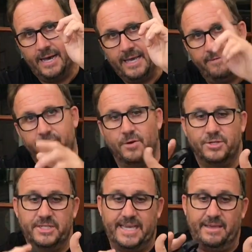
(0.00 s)
If not,
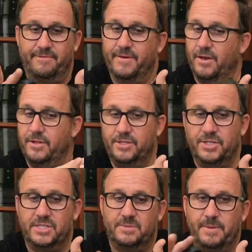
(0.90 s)
just get your phone and
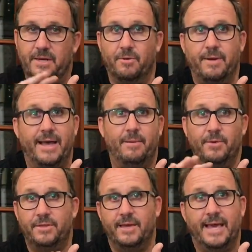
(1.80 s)
just spin it around
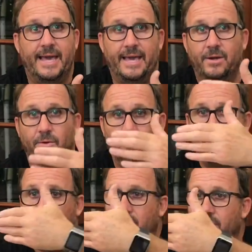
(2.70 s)
with your hand,
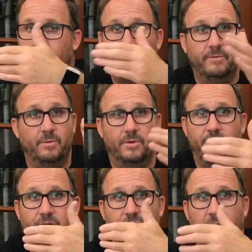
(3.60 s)
or you can move it with
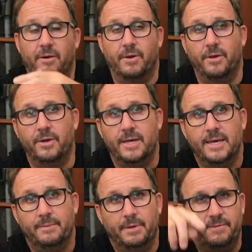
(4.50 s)
the gyro.
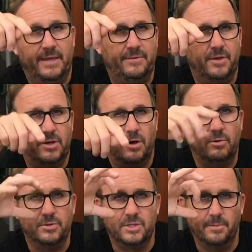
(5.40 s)
But if you hit the
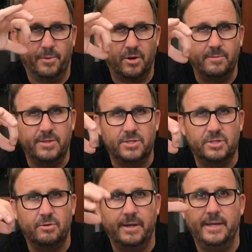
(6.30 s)
goggles at the bottom of the
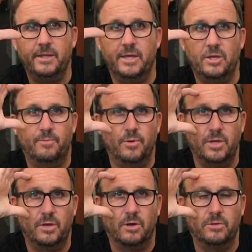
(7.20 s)
screen and you put
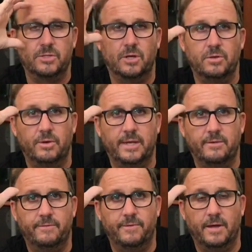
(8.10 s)
your goggles on, you'll get
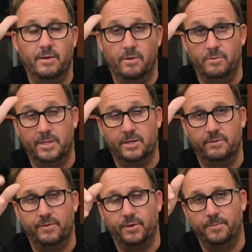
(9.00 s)
a really
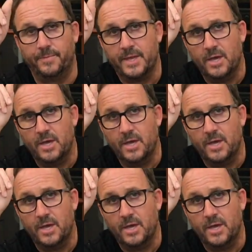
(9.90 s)
good view.